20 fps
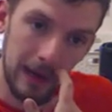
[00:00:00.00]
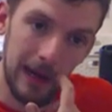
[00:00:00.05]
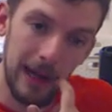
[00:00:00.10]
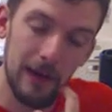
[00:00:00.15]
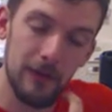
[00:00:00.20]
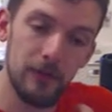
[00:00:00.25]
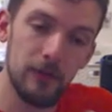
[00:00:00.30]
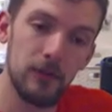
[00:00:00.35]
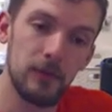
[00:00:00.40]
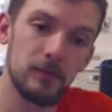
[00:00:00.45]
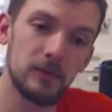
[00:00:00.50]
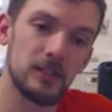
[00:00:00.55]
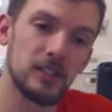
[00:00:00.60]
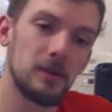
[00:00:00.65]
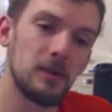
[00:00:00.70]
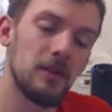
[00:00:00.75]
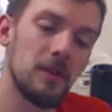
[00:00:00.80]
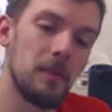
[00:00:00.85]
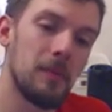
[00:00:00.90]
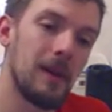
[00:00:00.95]
left from
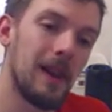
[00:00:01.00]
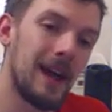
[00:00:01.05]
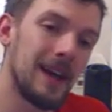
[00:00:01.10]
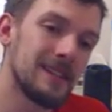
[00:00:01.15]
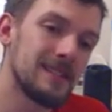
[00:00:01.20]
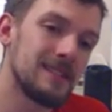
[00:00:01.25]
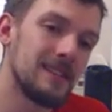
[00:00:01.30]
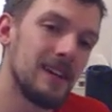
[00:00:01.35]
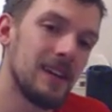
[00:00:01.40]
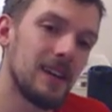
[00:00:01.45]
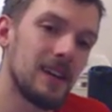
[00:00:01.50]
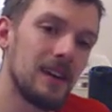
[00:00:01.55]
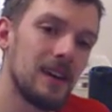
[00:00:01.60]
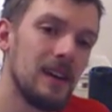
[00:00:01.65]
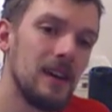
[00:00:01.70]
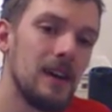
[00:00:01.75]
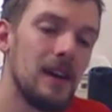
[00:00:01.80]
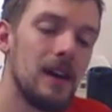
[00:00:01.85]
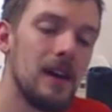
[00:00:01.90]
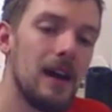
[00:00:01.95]
some of the plastic
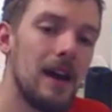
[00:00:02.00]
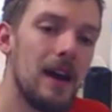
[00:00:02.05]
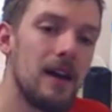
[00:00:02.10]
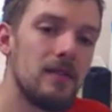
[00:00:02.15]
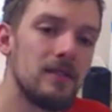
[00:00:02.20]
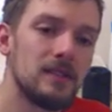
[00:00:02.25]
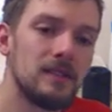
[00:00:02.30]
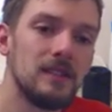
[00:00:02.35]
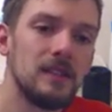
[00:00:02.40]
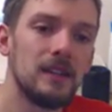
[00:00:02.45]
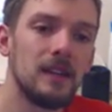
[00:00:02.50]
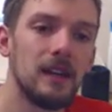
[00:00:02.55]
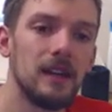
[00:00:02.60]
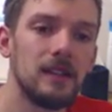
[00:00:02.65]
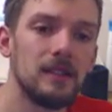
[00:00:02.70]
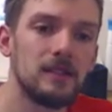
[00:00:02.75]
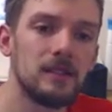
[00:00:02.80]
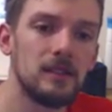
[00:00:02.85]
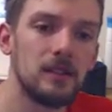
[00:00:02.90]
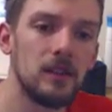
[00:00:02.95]
Heresy
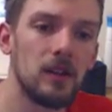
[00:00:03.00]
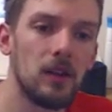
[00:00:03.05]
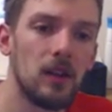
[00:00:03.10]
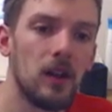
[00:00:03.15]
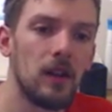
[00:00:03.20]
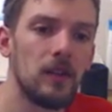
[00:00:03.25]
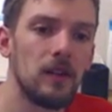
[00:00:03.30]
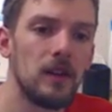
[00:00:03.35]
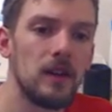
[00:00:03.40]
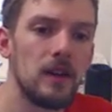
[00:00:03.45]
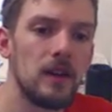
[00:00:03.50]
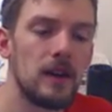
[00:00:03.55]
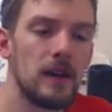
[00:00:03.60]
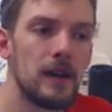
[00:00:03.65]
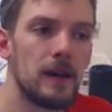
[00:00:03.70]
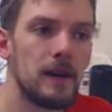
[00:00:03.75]
kits. You know, like the